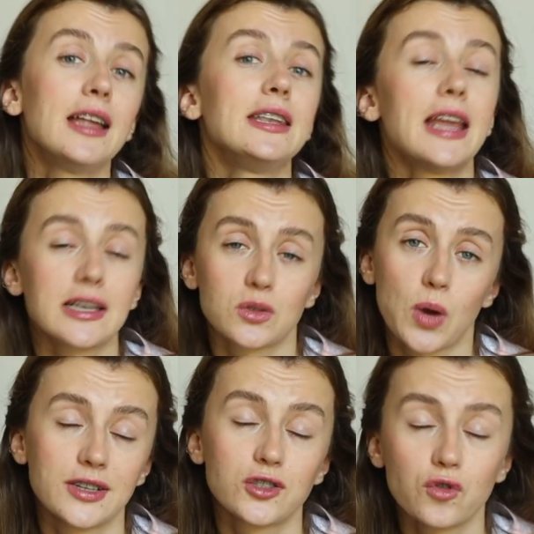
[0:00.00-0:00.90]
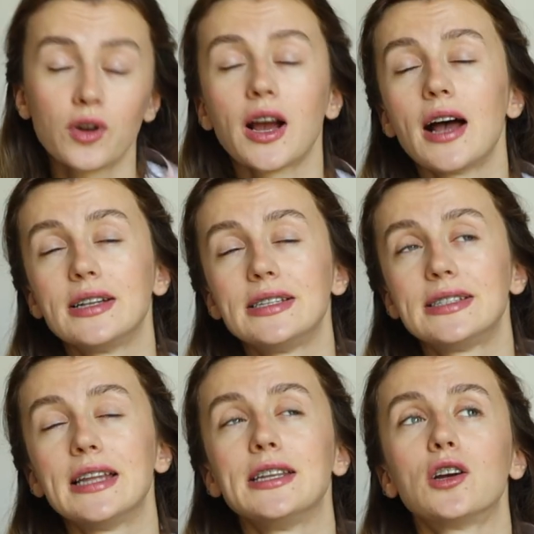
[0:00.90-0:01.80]
Next, strong
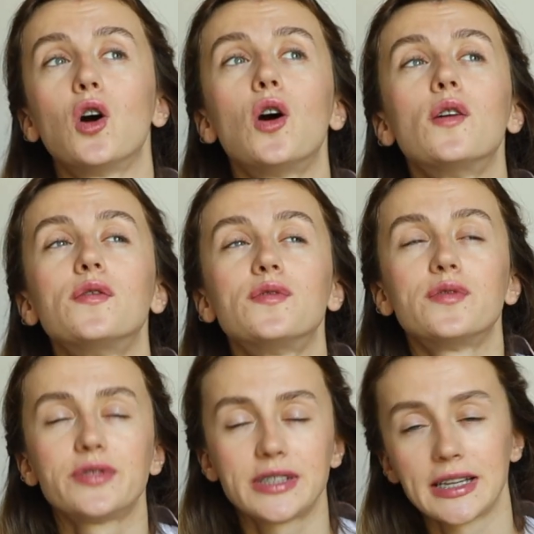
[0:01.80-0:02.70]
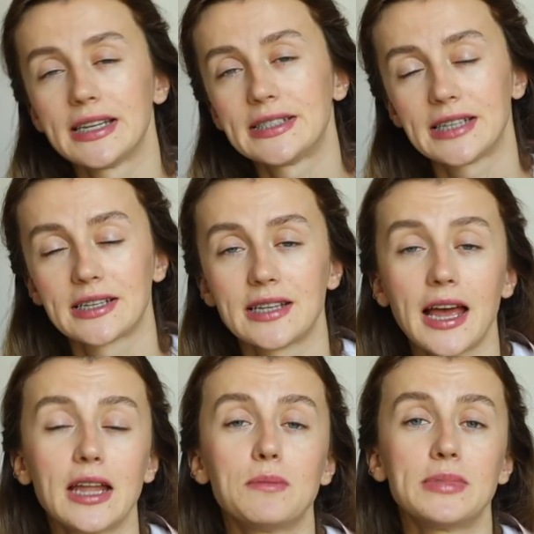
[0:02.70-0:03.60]
understanding of statistics
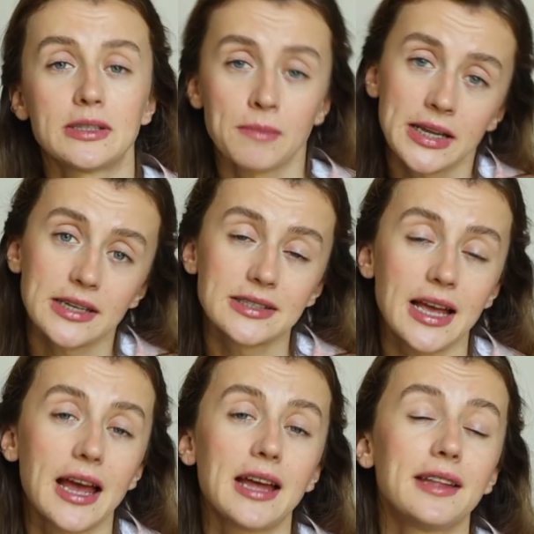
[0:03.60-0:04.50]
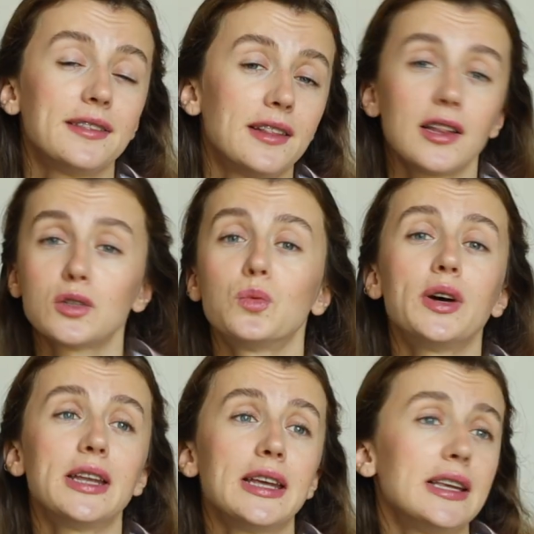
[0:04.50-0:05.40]
and mathematics and the last
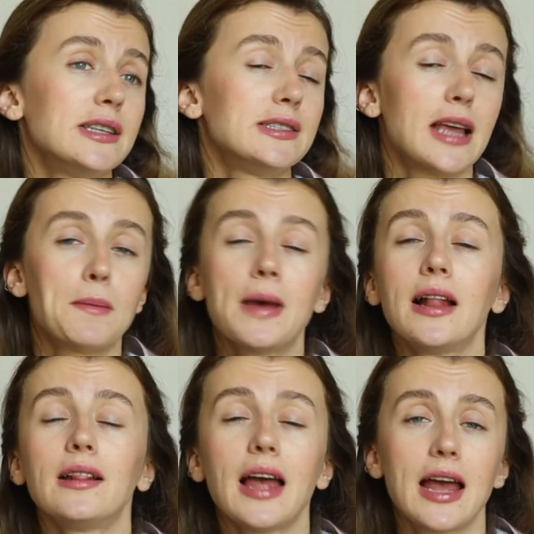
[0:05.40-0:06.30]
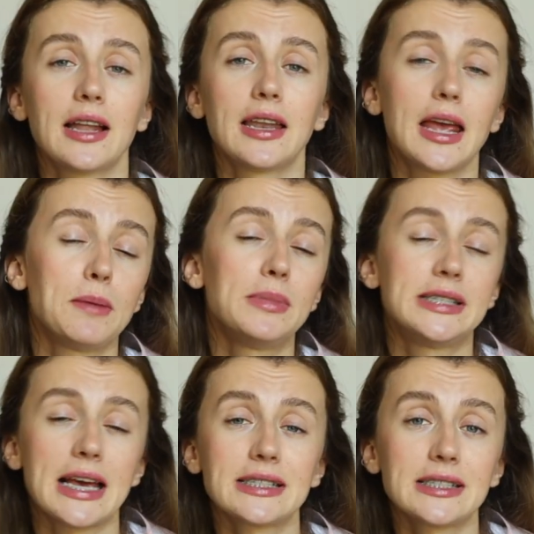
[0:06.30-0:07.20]
one is ML and A-B
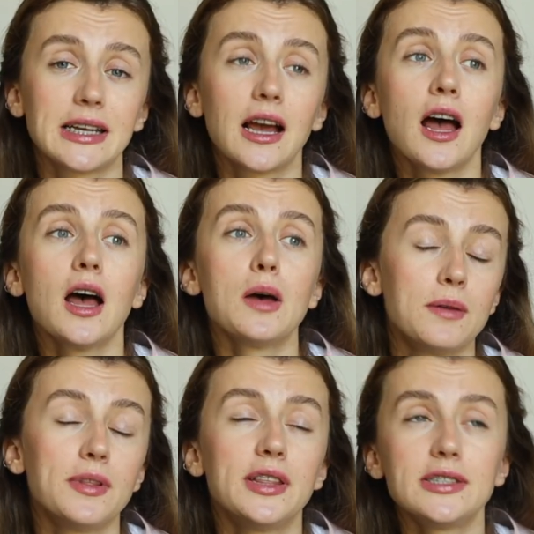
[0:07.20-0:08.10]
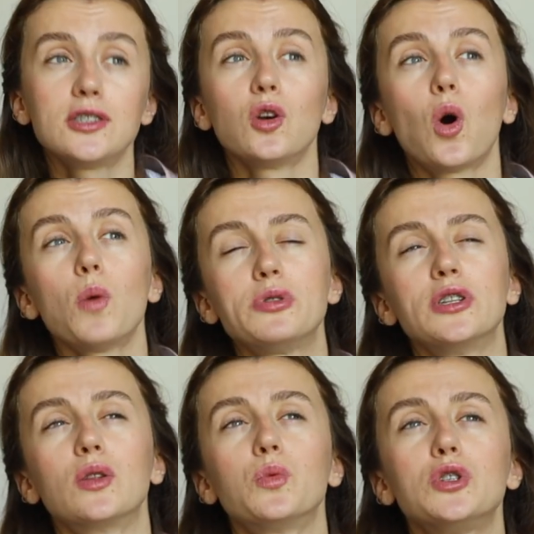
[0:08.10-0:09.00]
testing. But this is
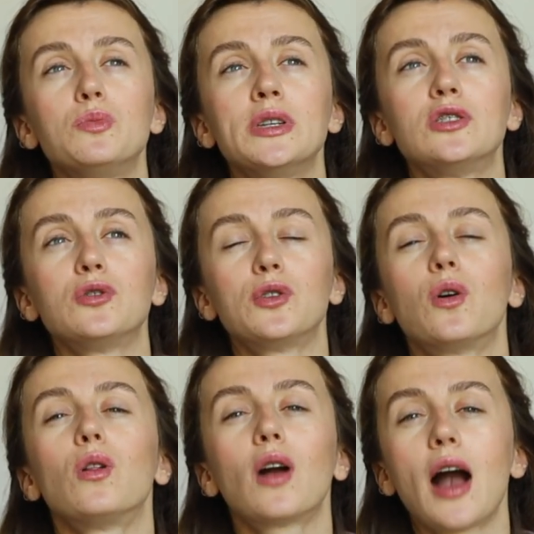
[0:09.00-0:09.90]
optional, which means not all